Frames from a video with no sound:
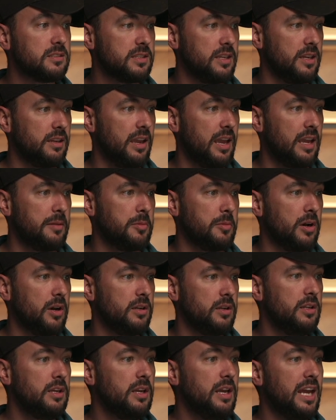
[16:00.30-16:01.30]
King
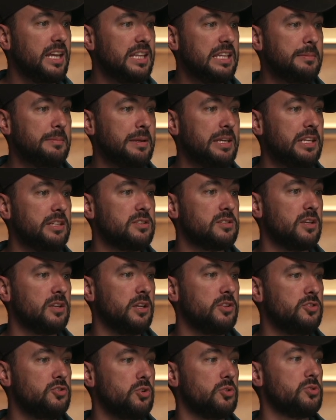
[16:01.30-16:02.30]
Amon, and they made his
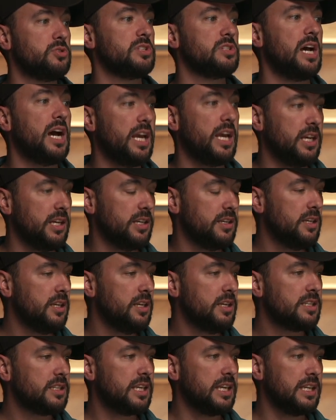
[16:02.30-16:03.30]
son Josiah
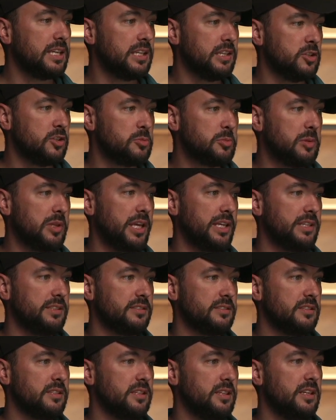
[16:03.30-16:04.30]
king in his
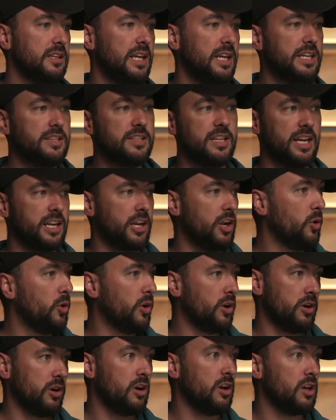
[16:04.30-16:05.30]
place. And then I could go
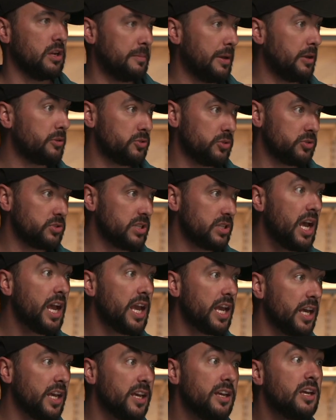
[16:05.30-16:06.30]
on and on about
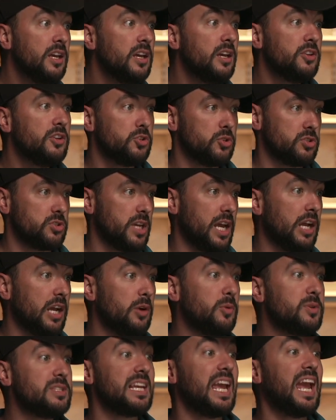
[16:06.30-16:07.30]
Josiah. Josiah
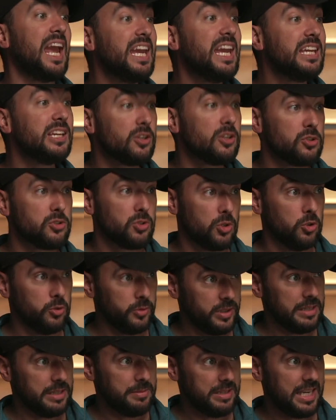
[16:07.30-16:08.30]
was 8 years old
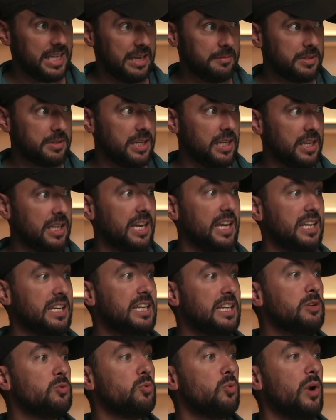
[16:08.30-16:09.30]
when he became king, and
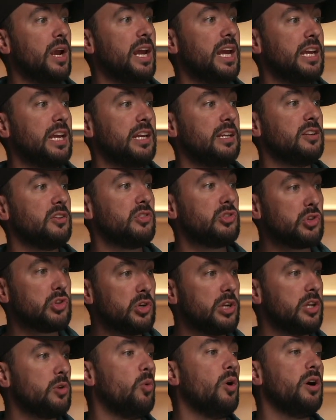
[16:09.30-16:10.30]
he reigned
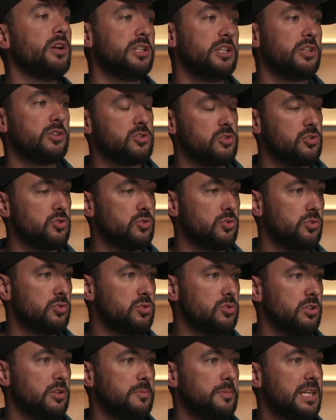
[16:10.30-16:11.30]
31 years in
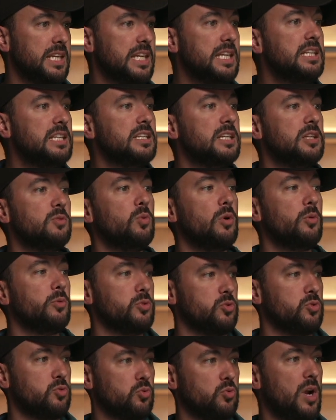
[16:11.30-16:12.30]
Jerusalem. He did what
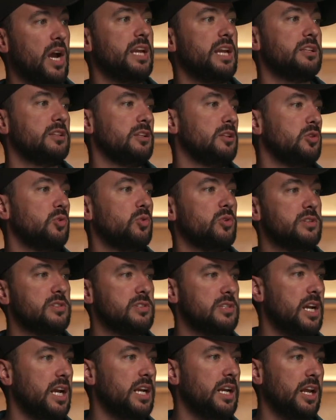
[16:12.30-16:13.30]
was right in the Lord's
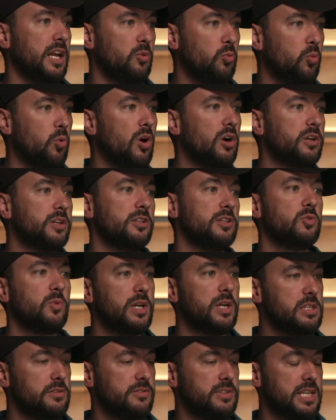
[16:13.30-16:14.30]
sight and walked in the
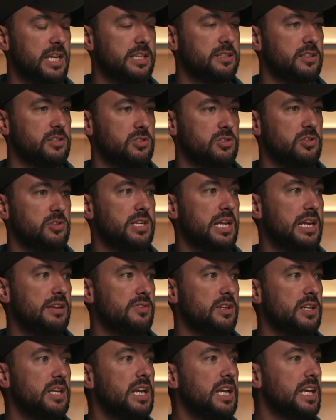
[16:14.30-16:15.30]
ways of his ancestor
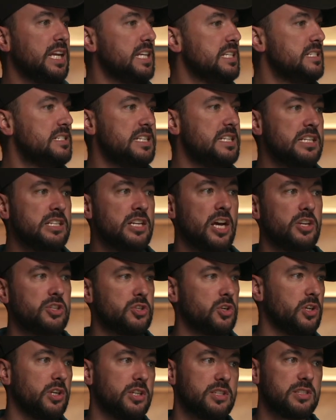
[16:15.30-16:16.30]
David. He did not
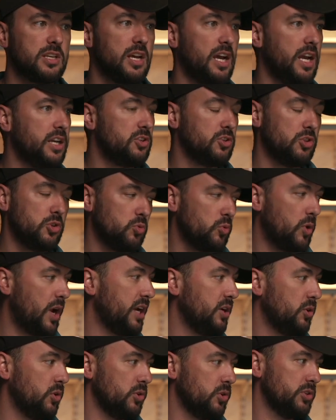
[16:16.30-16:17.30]
turn aside to the
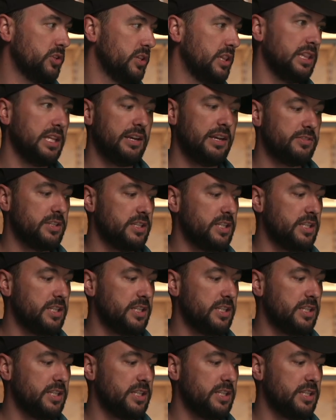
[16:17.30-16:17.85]
right or to the left.